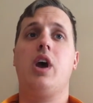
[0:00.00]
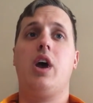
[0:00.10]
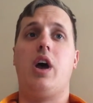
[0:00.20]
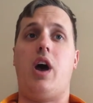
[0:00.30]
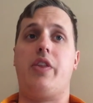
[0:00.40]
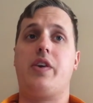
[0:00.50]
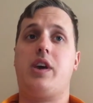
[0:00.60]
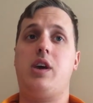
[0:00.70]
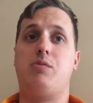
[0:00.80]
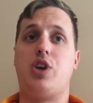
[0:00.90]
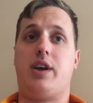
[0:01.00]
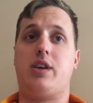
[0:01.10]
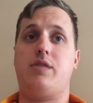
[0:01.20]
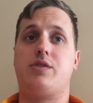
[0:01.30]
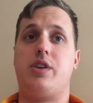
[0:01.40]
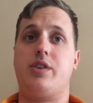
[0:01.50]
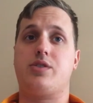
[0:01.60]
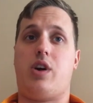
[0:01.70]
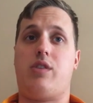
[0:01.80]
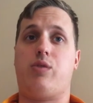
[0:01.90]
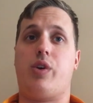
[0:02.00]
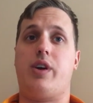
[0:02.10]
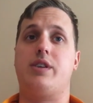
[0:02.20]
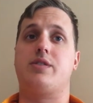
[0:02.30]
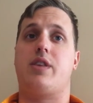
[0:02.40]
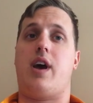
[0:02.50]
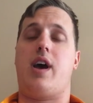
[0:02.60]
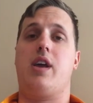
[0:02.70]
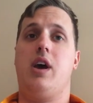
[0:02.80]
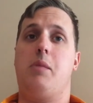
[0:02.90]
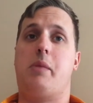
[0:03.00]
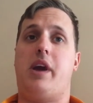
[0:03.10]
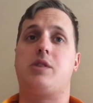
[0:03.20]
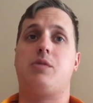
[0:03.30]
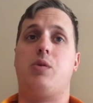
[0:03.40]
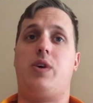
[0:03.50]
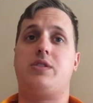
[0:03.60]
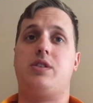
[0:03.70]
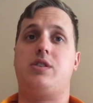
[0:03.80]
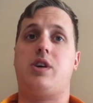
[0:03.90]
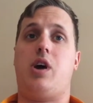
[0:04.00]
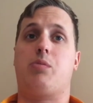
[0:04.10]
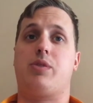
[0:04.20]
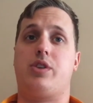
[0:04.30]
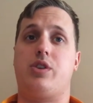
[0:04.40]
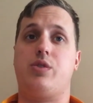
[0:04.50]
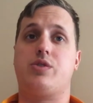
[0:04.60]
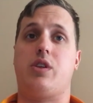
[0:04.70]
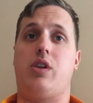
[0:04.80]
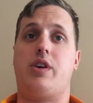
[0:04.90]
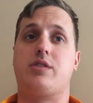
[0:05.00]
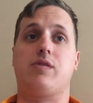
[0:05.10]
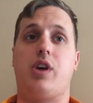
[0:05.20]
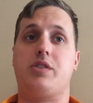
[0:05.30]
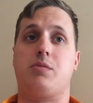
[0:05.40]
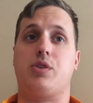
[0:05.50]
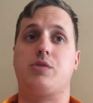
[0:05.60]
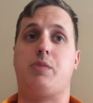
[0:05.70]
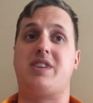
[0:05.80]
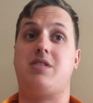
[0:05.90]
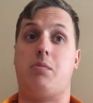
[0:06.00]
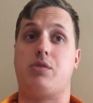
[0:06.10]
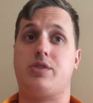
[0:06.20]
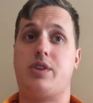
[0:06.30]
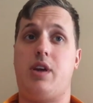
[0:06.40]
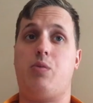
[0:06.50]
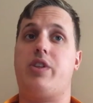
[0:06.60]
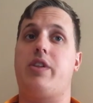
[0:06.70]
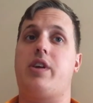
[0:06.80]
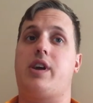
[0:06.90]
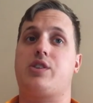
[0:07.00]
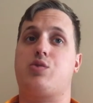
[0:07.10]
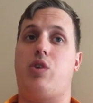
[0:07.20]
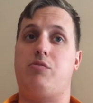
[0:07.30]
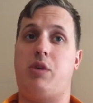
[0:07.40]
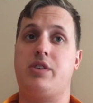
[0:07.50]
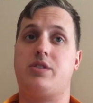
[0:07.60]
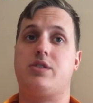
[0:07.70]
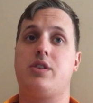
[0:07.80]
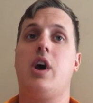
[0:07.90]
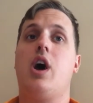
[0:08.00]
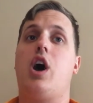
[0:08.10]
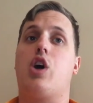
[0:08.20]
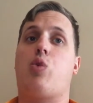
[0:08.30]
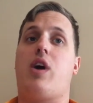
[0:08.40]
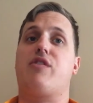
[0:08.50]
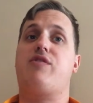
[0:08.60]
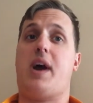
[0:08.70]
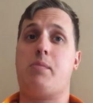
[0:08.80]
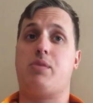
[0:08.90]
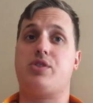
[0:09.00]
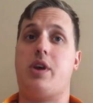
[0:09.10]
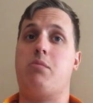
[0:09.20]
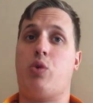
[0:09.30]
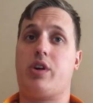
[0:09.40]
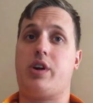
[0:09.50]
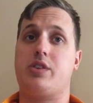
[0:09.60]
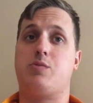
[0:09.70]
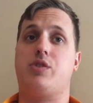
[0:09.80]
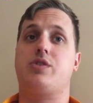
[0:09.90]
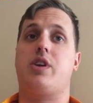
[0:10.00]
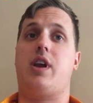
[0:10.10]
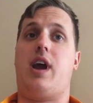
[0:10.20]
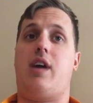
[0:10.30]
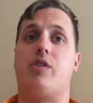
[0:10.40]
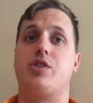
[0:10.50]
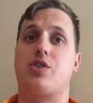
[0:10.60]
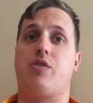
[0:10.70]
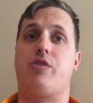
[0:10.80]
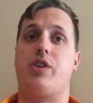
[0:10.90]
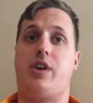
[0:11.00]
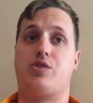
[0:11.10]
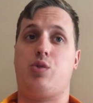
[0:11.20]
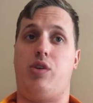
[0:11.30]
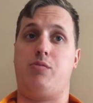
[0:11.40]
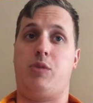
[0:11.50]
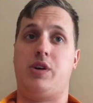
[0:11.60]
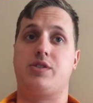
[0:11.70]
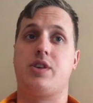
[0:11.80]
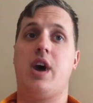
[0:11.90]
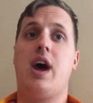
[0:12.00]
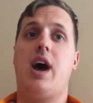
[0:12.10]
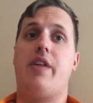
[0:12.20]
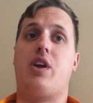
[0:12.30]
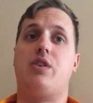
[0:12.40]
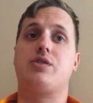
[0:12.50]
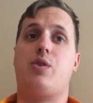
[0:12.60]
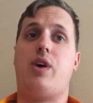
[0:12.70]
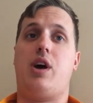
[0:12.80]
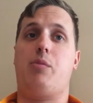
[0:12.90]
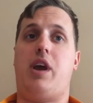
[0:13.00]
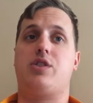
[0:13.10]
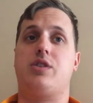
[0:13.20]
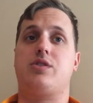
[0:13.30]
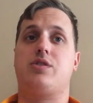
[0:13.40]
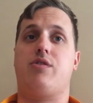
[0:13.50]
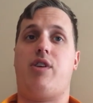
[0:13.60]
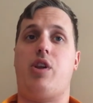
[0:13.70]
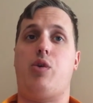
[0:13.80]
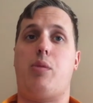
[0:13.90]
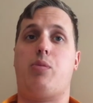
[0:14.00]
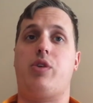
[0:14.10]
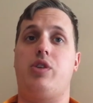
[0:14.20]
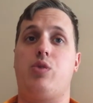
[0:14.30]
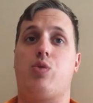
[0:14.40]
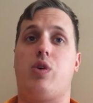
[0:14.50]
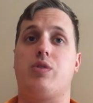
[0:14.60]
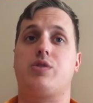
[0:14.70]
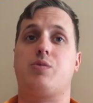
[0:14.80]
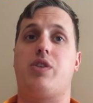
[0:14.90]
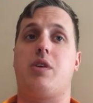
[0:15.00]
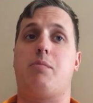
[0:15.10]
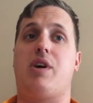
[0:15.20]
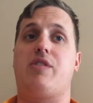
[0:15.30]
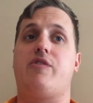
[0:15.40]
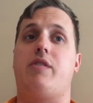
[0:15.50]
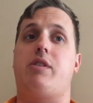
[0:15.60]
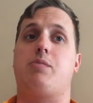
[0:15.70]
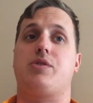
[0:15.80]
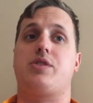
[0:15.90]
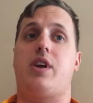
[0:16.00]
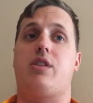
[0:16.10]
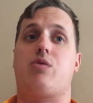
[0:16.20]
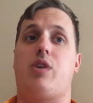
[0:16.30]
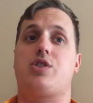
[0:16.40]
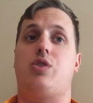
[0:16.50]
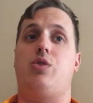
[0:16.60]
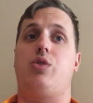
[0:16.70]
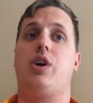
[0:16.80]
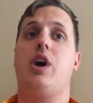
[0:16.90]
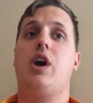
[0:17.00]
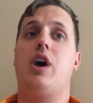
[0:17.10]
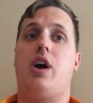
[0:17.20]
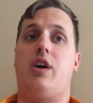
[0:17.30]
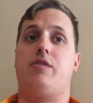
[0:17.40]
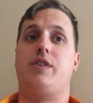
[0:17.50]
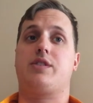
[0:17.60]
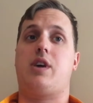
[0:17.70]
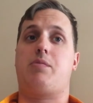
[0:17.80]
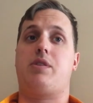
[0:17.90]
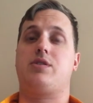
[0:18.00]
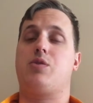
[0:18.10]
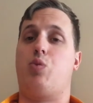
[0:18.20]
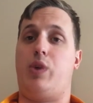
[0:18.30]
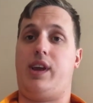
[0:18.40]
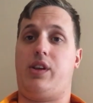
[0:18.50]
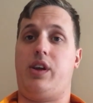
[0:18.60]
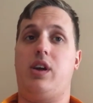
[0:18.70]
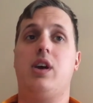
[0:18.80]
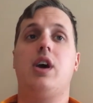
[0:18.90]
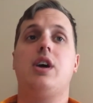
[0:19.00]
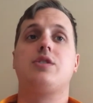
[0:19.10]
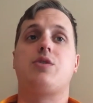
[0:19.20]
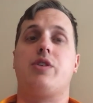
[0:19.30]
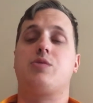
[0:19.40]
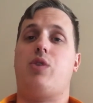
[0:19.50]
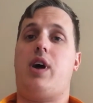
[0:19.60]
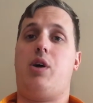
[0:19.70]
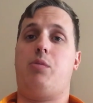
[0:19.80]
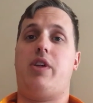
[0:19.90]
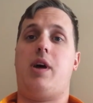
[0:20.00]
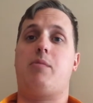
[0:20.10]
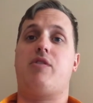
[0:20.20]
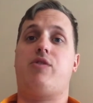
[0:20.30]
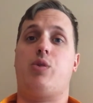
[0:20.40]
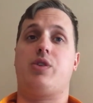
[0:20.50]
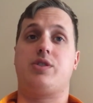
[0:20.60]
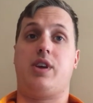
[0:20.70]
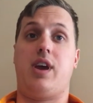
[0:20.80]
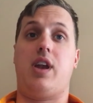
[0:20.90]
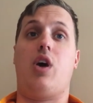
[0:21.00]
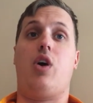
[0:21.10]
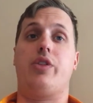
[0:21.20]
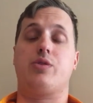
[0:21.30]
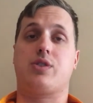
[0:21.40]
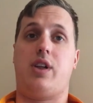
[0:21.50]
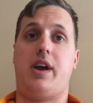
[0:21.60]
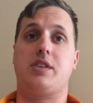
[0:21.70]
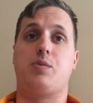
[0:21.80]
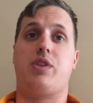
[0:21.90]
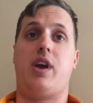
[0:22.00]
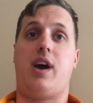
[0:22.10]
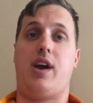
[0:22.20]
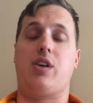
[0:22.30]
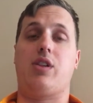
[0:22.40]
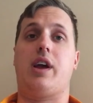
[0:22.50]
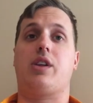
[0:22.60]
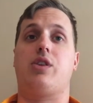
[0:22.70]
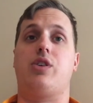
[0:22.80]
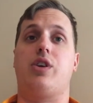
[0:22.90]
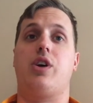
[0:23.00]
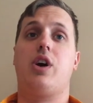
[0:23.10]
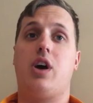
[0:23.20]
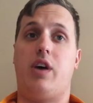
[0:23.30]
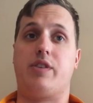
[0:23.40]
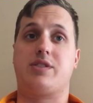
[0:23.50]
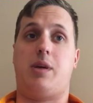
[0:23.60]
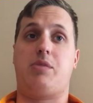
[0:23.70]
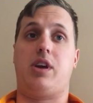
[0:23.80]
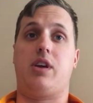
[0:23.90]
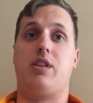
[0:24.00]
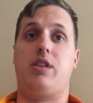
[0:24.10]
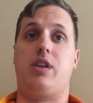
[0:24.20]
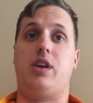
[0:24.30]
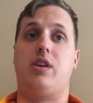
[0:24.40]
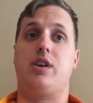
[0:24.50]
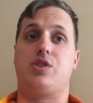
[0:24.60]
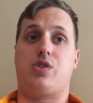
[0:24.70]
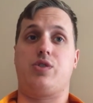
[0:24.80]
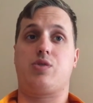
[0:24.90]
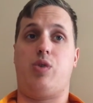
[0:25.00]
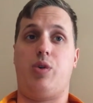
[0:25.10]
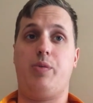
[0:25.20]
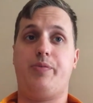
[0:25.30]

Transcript: The key objectives to this software is that management wants it to help reduce the loss of customers by 10% within the next 12 months, acquire 5% more customers than average over the next 12 months, and then also help agents to follow up with new quotes with an above 50% threshold of acceptance weekly. So this will help them focus again on those clients with a higher likelihood of accepting the insurance quote.